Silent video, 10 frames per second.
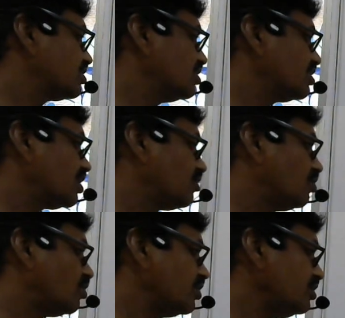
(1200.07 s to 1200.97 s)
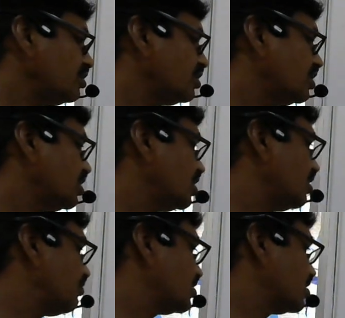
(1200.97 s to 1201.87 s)
is here double bond,
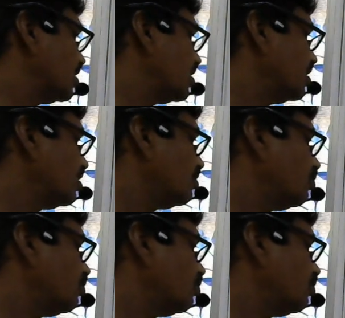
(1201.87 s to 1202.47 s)
difference here